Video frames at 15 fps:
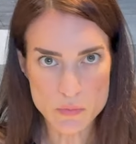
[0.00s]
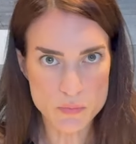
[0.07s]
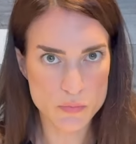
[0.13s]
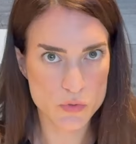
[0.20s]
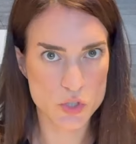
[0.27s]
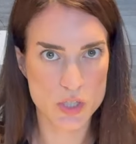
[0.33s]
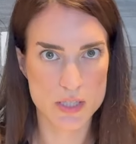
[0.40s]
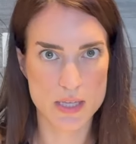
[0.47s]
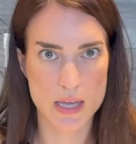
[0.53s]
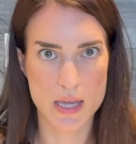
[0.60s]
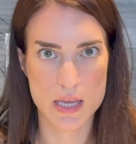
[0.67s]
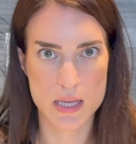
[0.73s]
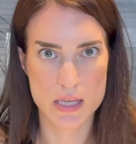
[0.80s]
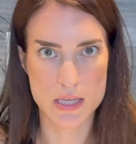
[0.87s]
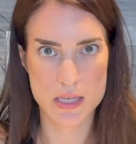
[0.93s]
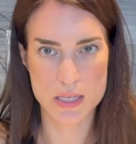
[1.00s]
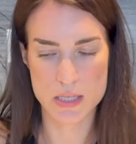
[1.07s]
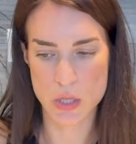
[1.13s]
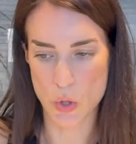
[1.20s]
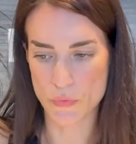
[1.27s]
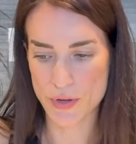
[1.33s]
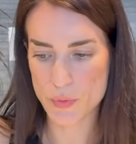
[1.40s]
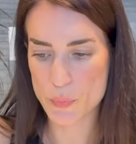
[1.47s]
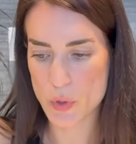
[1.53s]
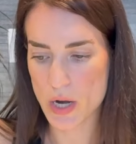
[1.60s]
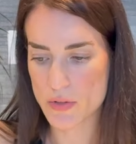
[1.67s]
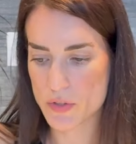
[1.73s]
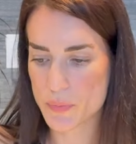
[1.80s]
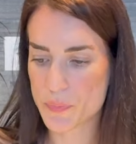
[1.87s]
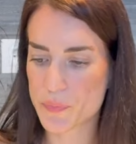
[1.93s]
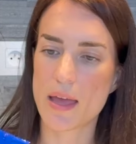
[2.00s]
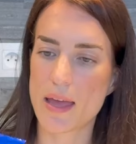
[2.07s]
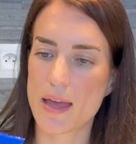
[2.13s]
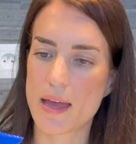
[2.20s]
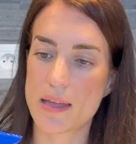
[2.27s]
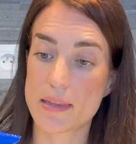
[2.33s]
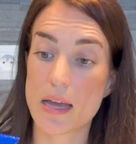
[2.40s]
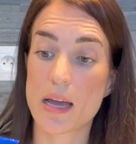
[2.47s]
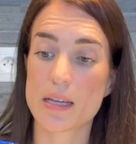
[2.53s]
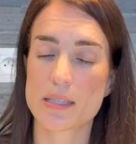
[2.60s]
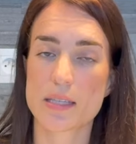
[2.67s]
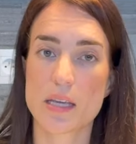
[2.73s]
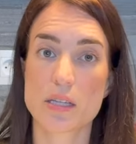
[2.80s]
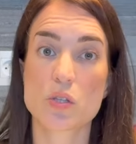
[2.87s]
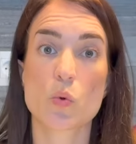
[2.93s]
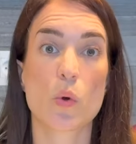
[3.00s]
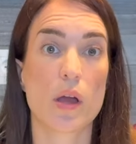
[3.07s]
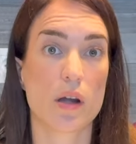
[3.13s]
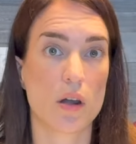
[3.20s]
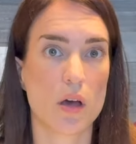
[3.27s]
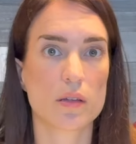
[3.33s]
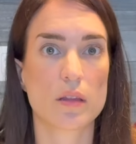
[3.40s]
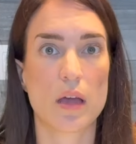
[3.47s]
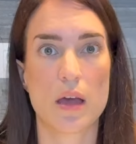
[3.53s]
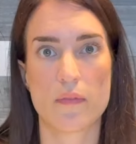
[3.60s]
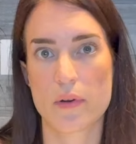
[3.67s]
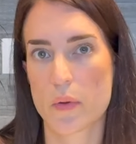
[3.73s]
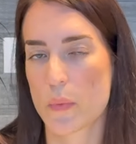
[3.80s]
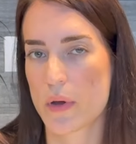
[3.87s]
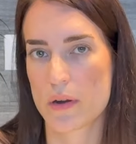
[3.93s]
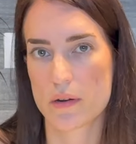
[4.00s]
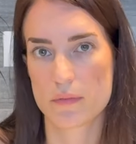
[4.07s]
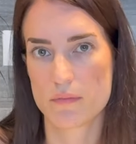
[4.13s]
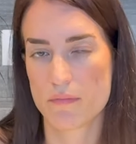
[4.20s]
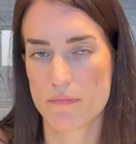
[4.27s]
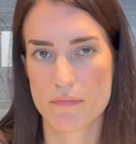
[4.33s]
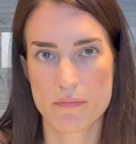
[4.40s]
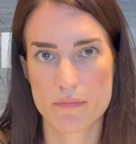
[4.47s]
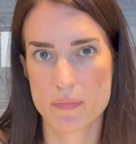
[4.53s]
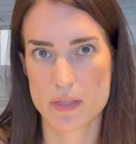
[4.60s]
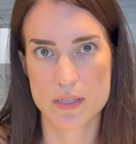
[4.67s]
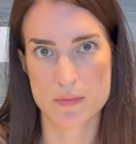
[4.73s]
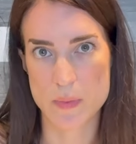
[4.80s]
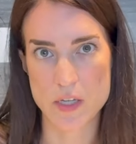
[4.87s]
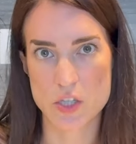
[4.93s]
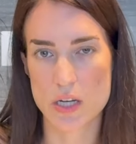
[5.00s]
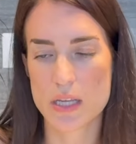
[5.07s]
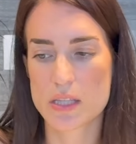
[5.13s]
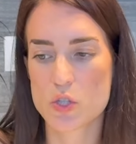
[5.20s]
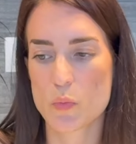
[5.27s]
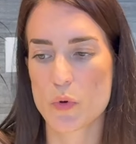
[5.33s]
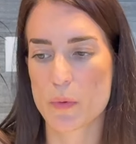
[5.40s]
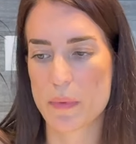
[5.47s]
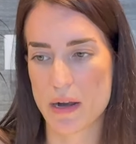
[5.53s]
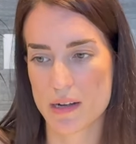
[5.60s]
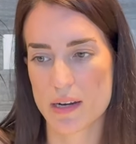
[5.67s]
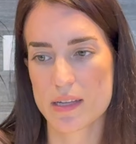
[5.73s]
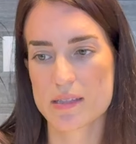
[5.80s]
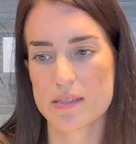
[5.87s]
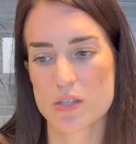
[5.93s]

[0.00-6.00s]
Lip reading: which is a Slovak brand, and I see it quite a lot everywhere, especially in supermarkets.